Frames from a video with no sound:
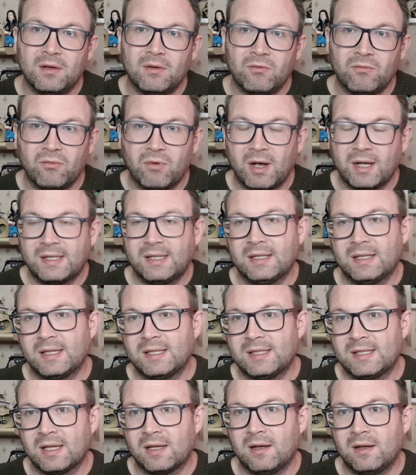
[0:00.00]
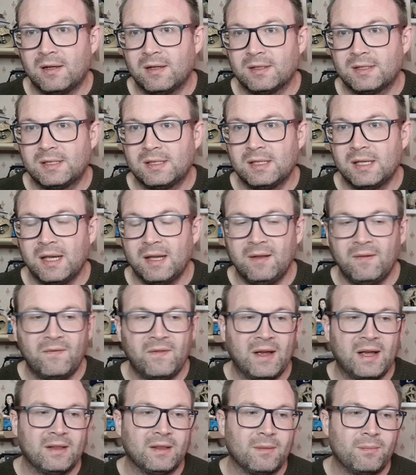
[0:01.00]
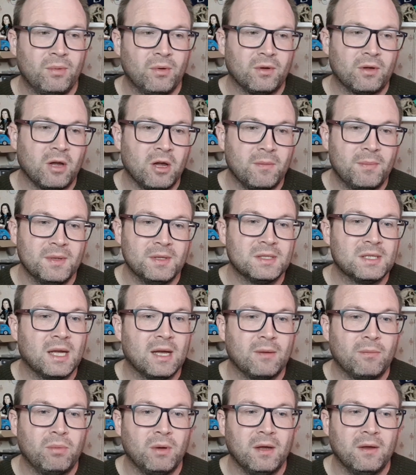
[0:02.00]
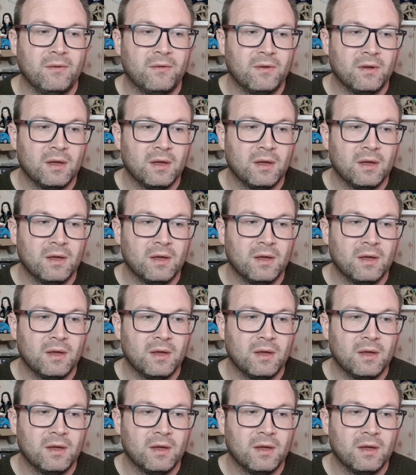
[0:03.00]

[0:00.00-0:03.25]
right at the start. In fact, the book opens up with